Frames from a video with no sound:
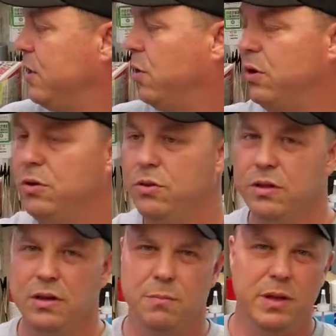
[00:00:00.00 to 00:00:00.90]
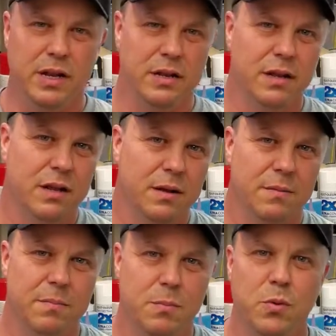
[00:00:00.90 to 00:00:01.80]
Going to do
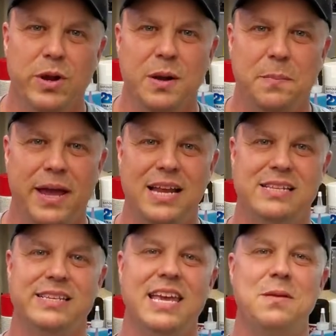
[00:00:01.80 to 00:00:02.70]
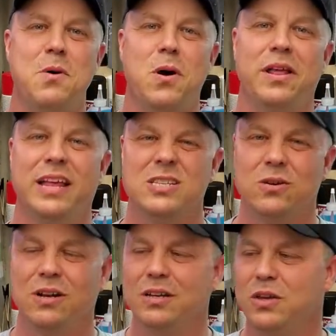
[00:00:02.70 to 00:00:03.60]
the marine paint scheme on it. That's
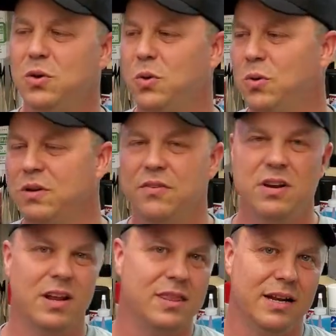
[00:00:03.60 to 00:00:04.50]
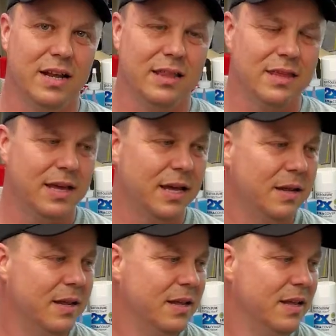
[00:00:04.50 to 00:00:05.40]
going to look cool. Never done anything like that.
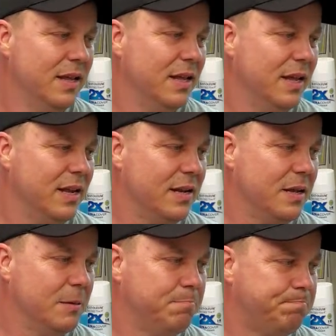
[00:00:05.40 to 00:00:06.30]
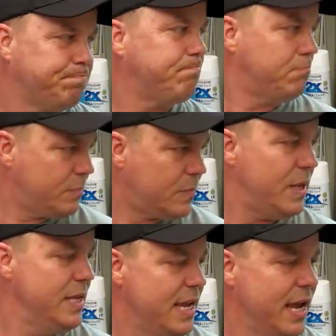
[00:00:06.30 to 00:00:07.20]
And
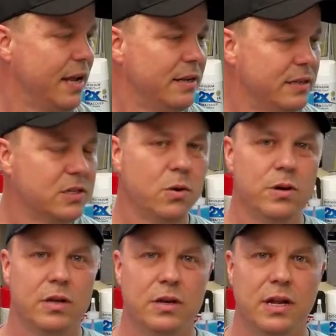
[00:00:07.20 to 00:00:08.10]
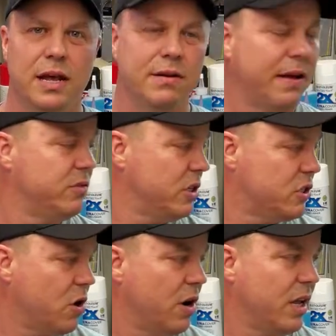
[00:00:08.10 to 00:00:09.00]
yeah, it's going good. I've just
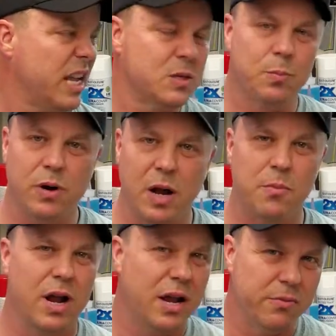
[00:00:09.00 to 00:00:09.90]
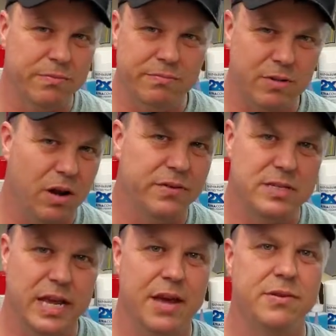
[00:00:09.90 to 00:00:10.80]
started. I got some primer. I
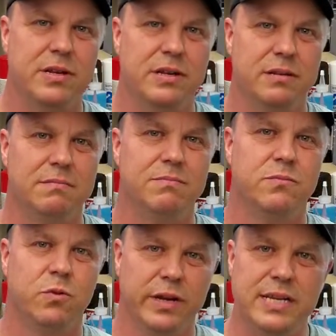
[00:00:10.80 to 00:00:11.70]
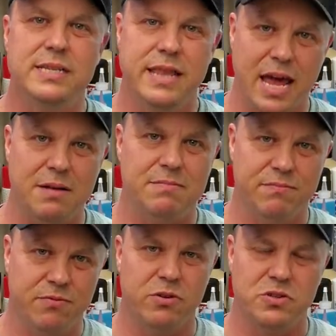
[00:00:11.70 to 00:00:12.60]
haven't released that
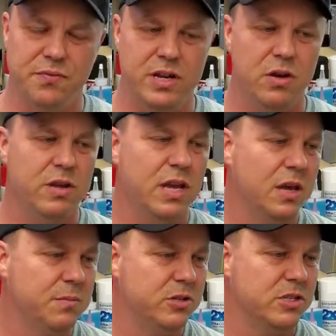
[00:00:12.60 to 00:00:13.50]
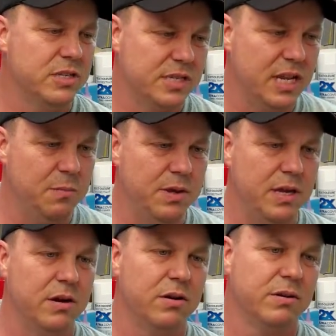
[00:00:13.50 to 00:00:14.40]
first video yet, but just a sneak
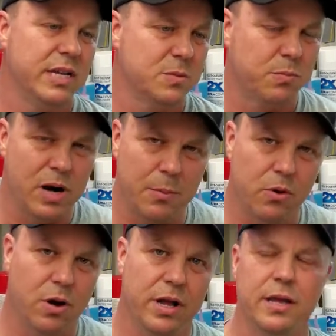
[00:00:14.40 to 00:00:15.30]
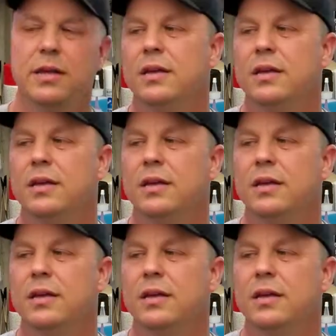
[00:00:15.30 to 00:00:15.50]
peek here. Got some primer on it.